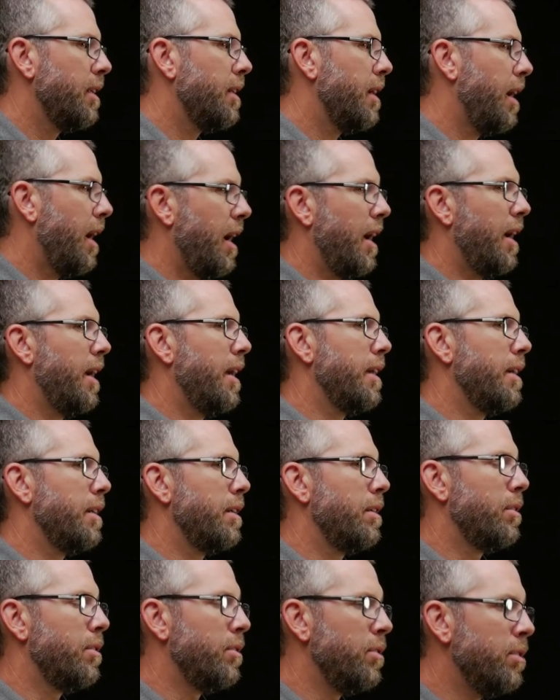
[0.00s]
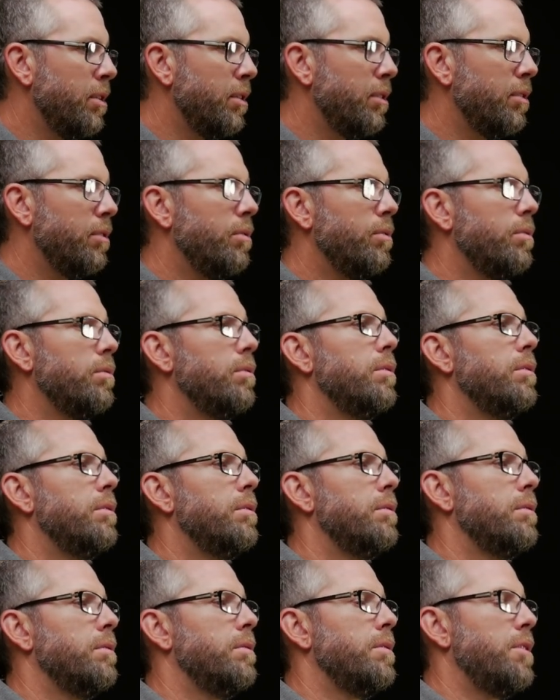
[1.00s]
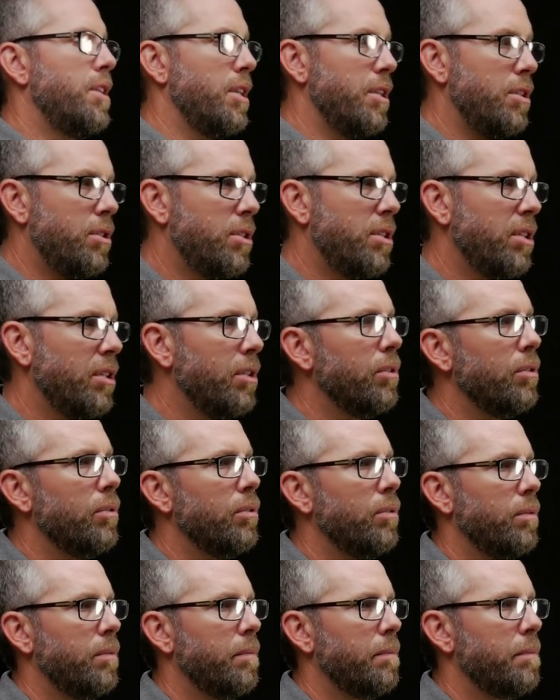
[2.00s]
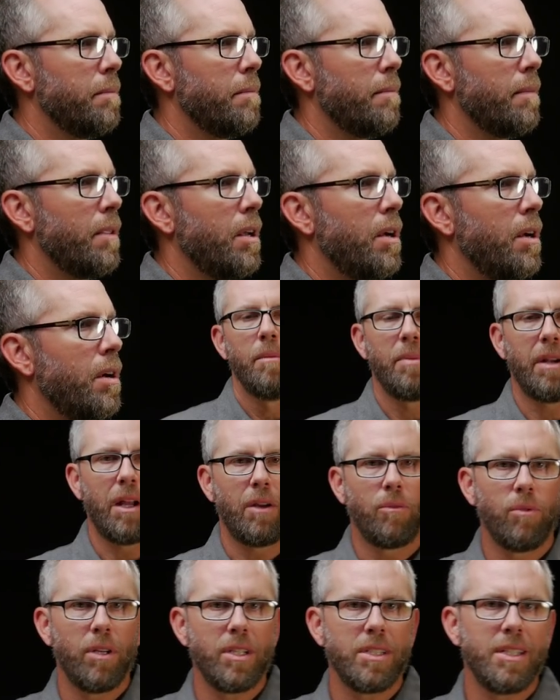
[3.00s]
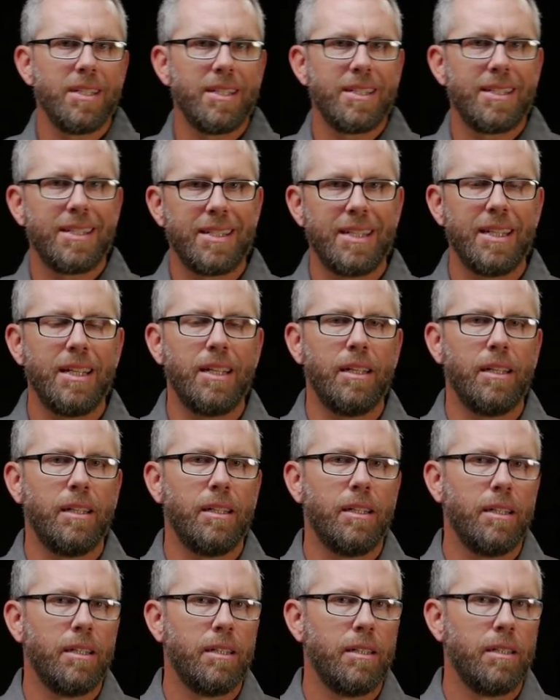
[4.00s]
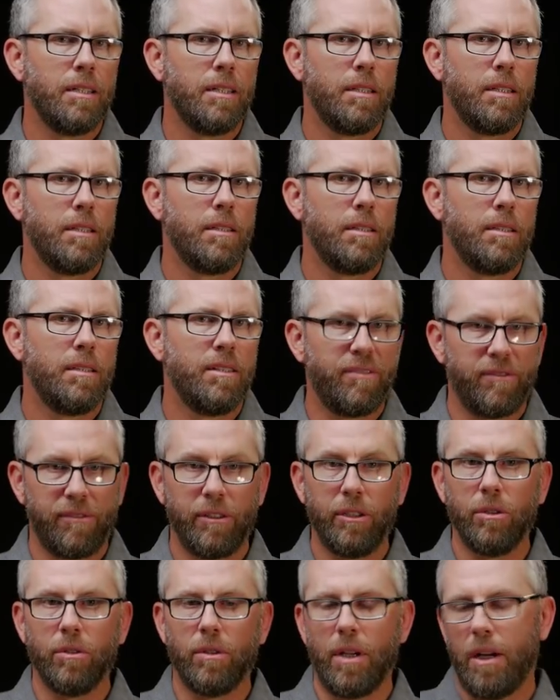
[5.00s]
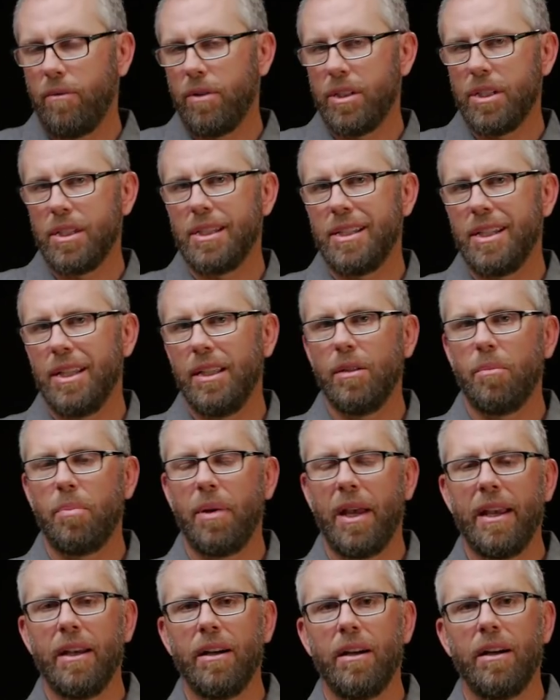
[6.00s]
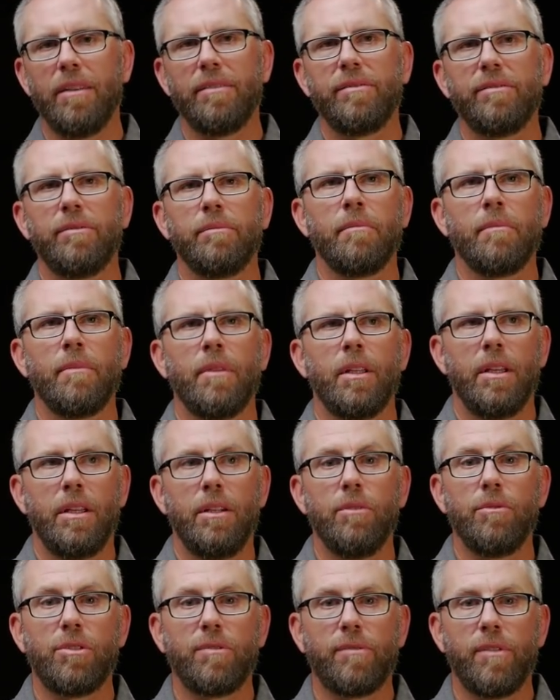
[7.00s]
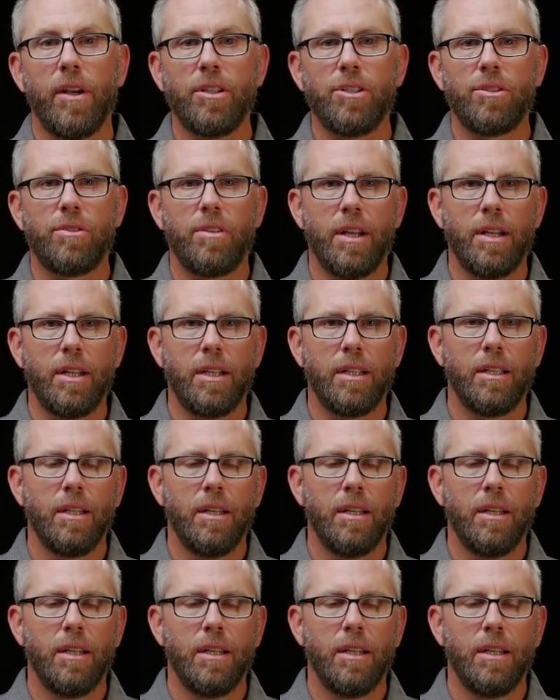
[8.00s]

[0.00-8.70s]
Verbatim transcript: that I knew to do, but I wasn't seeing the fruit. I wasn't seeing the payoff. And it was frustrating.